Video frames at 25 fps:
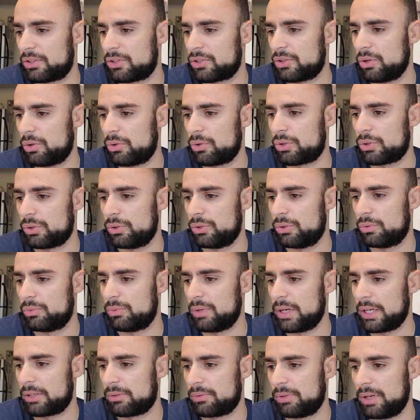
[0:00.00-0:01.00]
social,
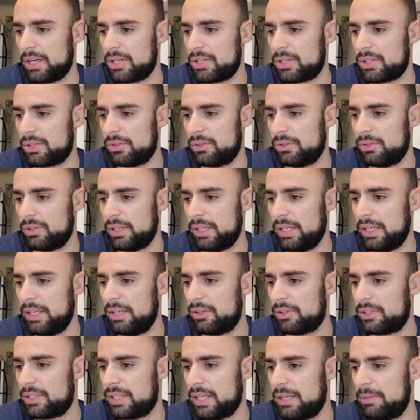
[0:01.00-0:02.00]
recreational,
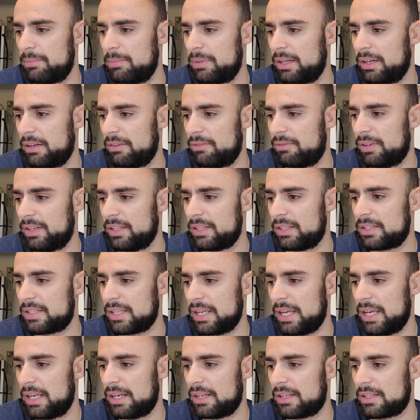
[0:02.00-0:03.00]
entertainment events
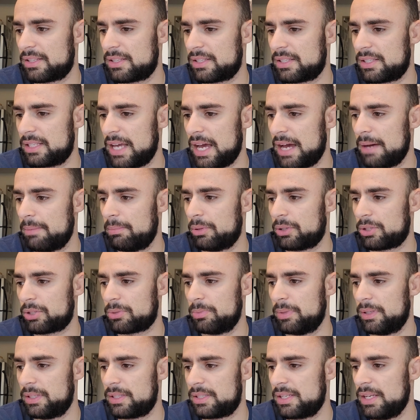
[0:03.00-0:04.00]
and
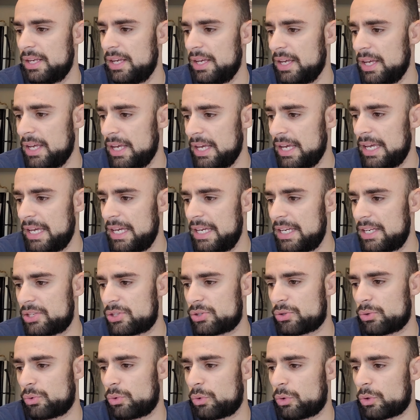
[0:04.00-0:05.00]
establishments
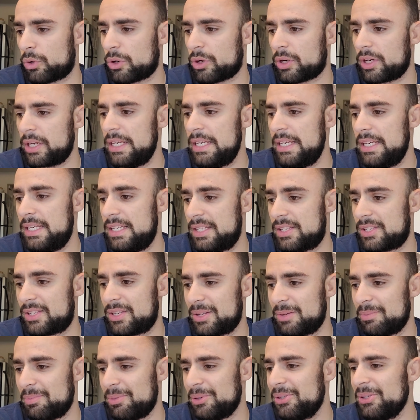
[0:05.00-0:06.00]
is
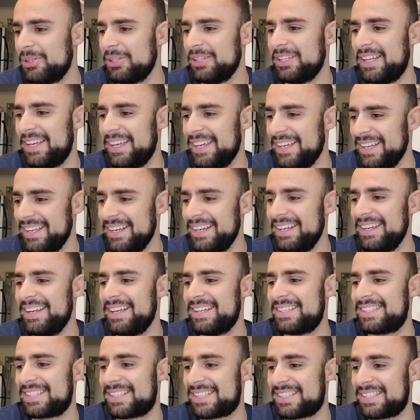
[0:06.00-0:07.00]
reasonable and
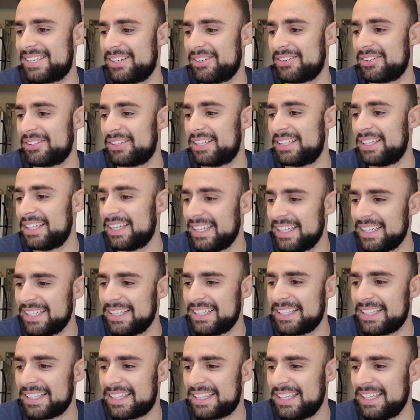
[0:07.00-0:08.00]
necessary
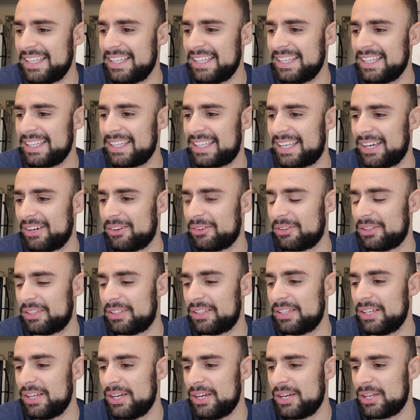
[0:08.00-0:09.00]
in King County
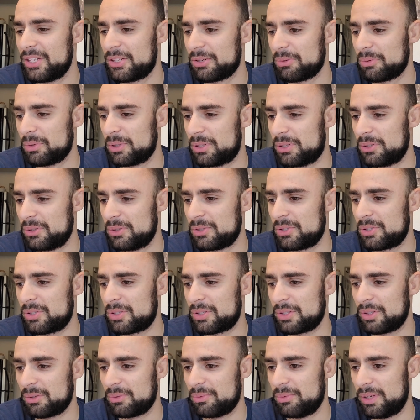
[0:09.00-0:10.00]
to reduce
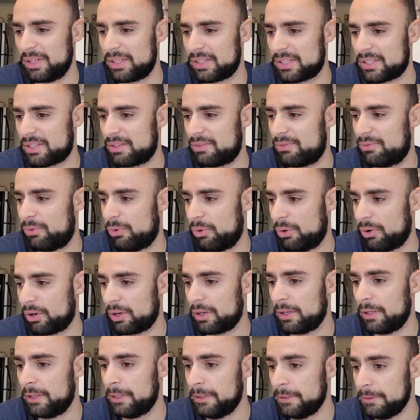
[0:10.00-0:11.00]
the risk for